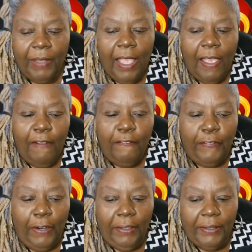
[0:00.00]

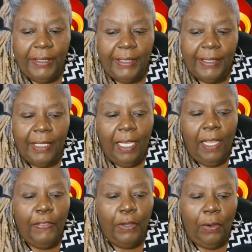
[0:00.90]
First, the
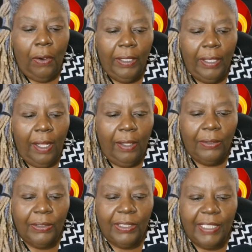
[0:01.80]
court holds
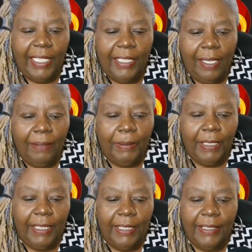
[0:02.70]
that
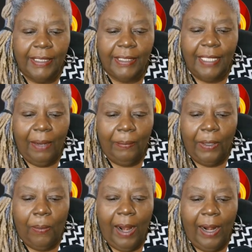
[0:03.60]
Youngblood does not
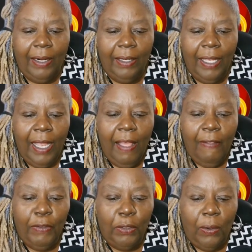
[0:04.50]
require the
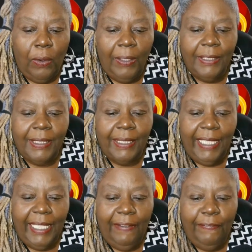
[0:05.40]
court's
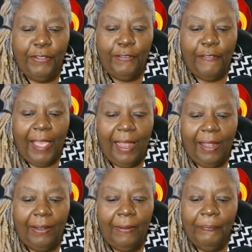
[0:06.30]
leave to file
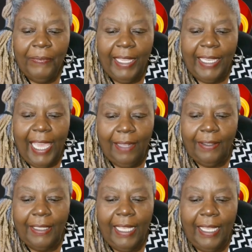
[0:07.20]
a
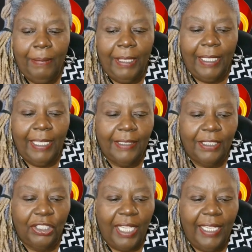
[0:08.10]
counterclaim against
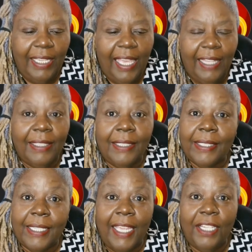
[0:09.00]
Jake at this
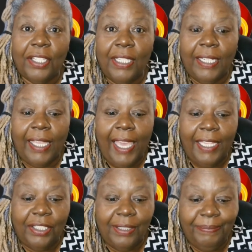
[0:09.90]
stage in litigation.